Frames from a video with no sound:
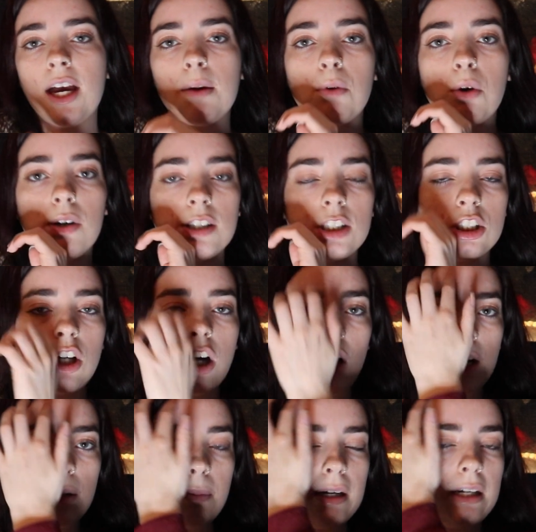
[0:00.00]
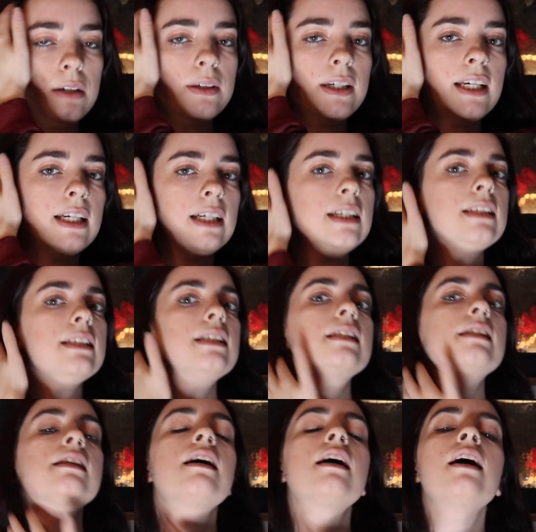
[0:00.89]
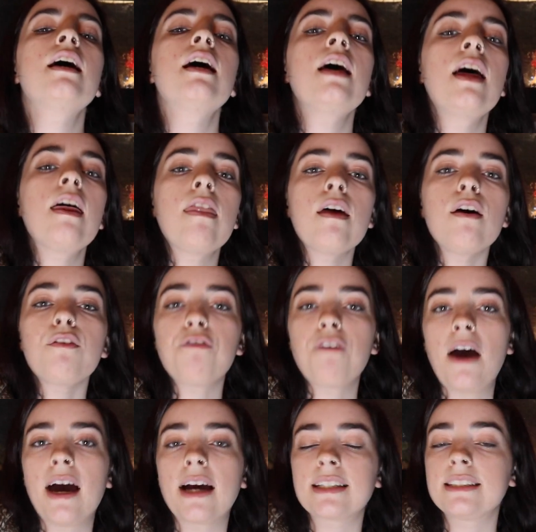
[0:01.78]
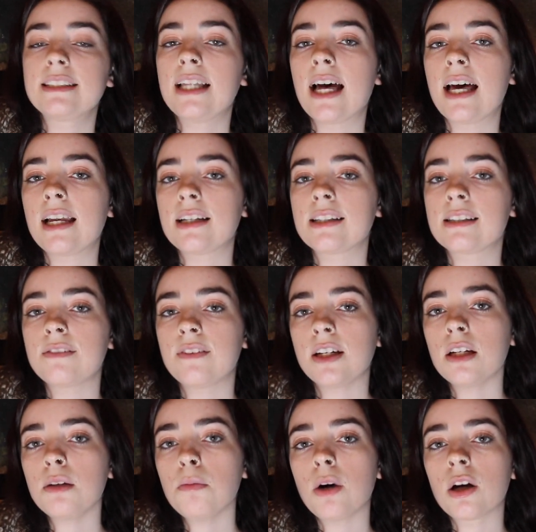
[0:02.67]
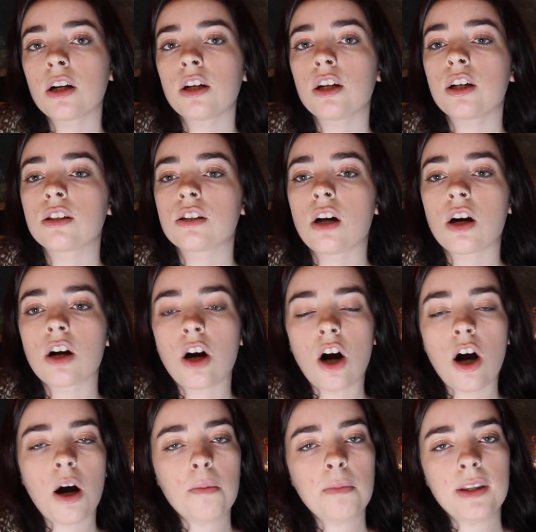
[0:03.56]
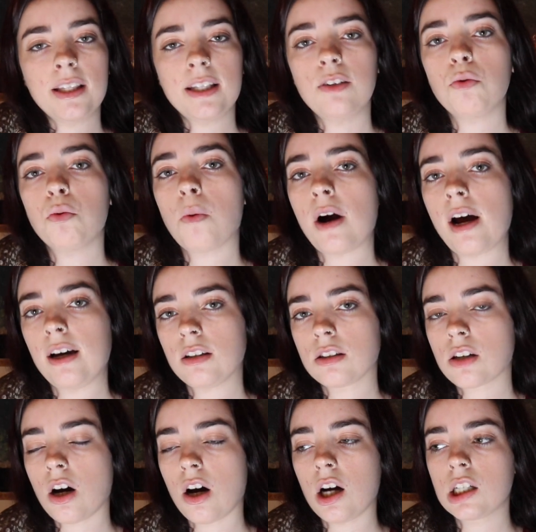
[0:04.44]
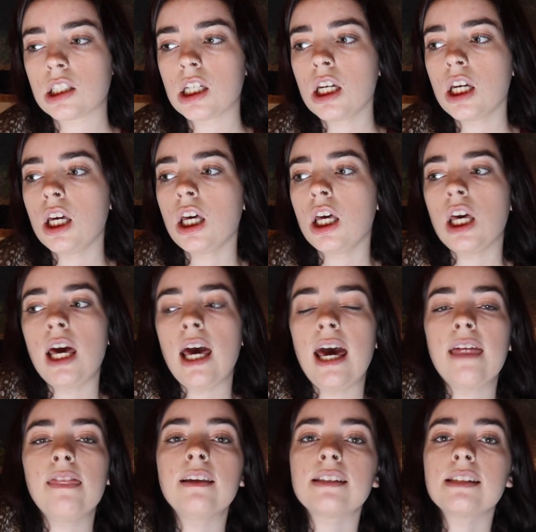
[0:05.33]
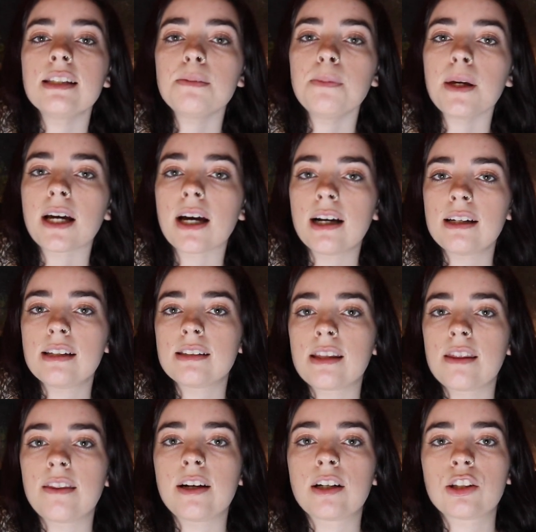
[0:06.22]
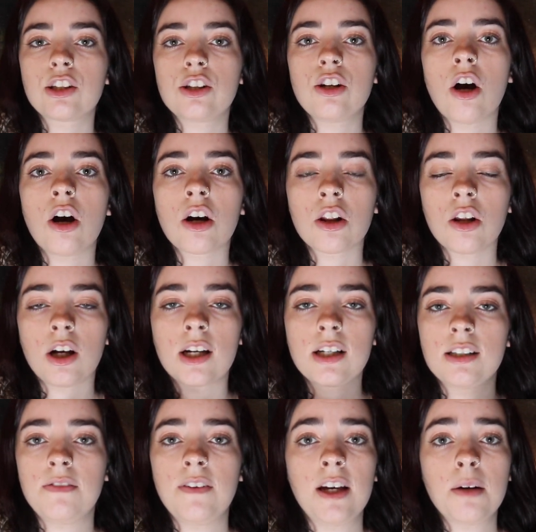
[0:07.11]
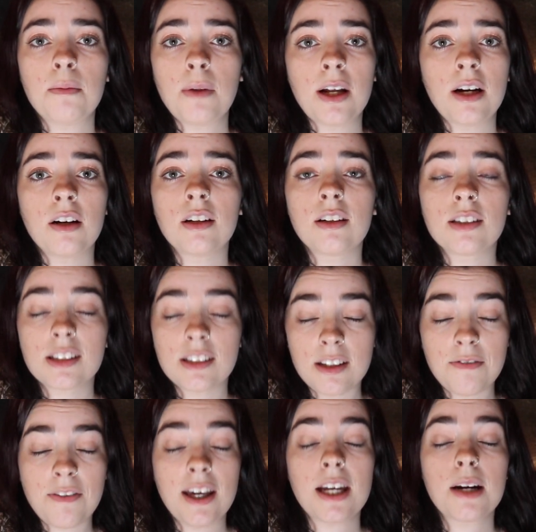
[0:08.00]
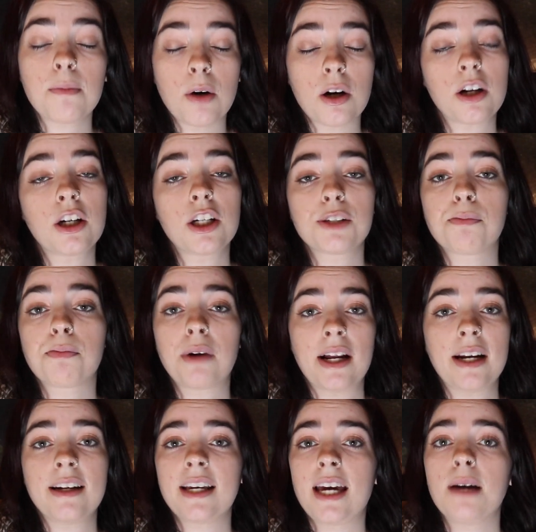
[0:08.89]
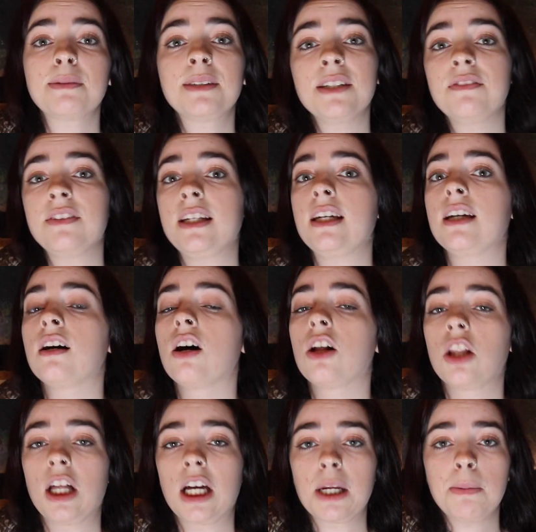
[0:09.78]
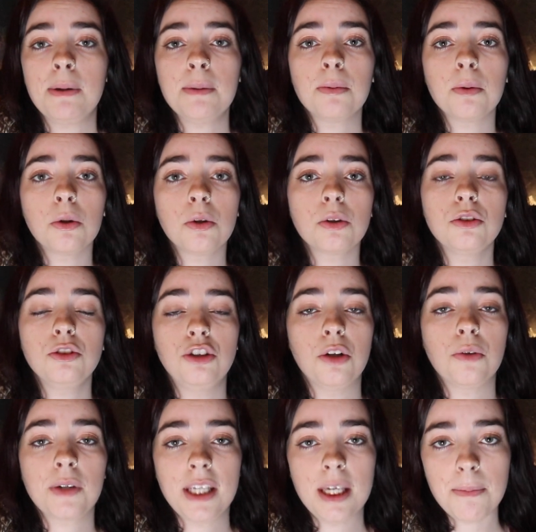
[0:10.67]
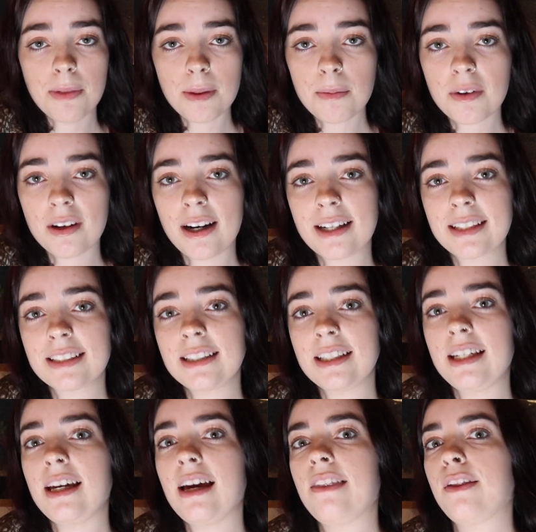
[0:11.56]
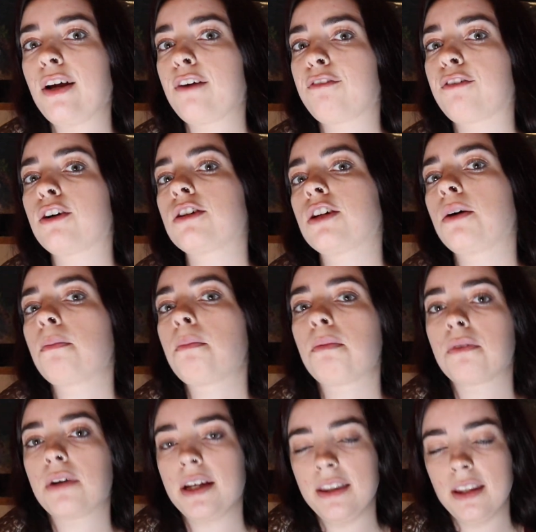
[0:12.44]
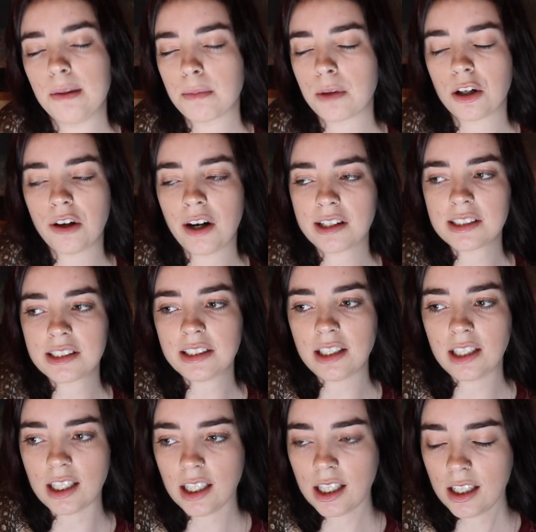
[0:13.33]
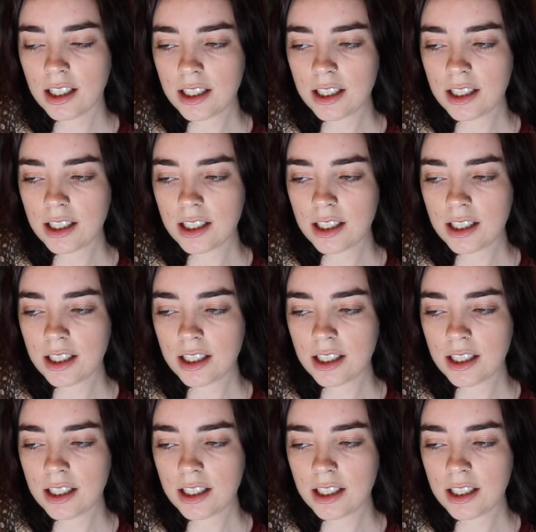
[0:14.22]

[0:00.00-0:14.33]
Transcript: I'm going to talk about is the fact that Savannah monitors are commonly wild caught. And this is because there's not a lot of Savannah monitors bred in captivity. A lot of people don't keep them correctly and therefore don't breed them correctly.